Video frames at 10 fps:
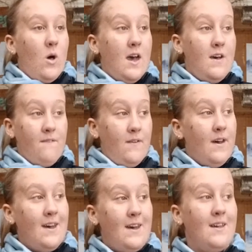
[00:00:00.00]

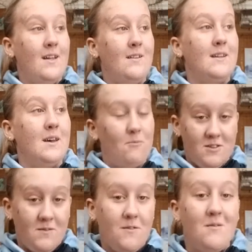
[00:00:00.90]
If it
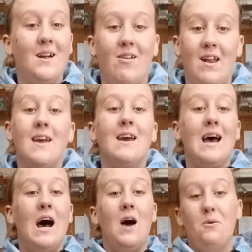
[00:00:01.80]
wasn't for my granny,
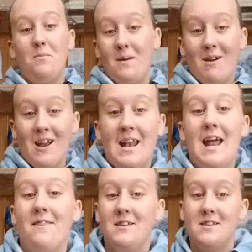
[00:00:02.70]
I would be mucking
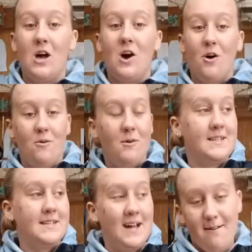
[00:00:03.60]
out this whole
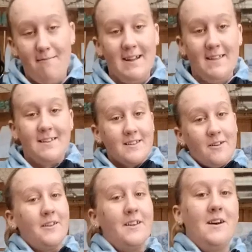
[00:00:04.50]
time, this
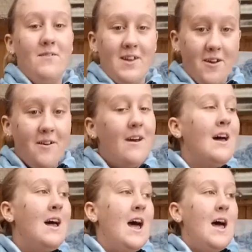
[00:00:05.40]
whole entire video.
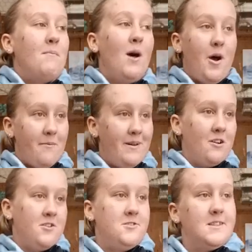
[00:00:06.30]
But oh my
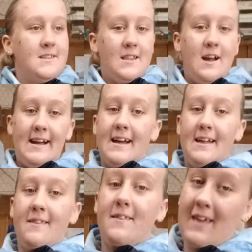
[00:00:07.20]
gosh, I
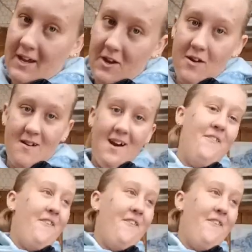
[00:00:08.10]
can't thank her enough